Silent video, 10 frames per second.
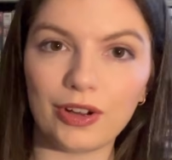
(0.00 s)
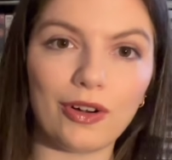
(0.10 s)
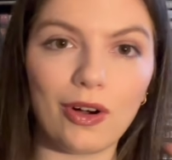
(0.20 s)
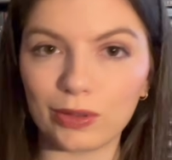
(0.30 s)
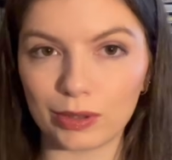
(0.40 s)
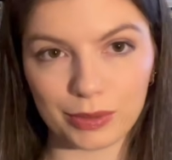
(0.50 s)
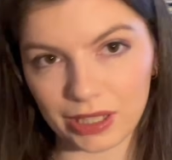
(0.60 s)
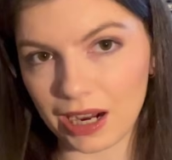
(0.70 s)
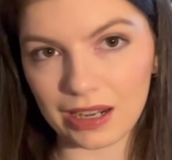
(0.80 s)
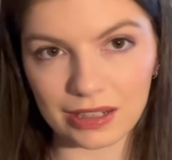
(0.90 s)
ultimate
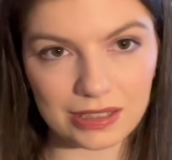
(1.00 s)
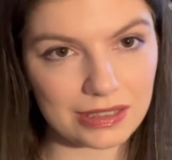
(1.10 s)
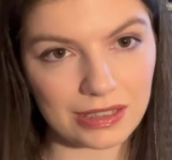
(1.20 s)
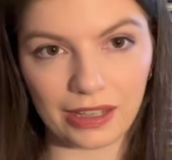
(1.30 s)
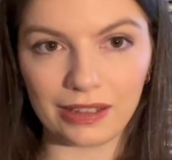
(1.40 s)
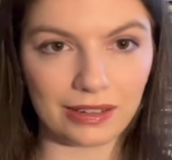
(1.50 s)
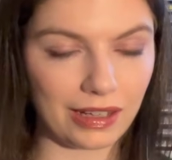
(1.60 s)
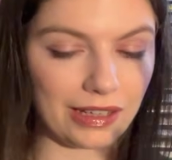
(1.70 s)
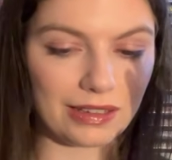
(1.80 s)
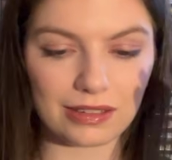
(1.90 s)
artist and
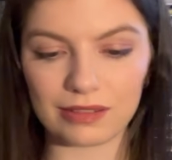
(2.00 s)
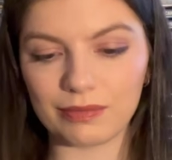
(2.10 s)
like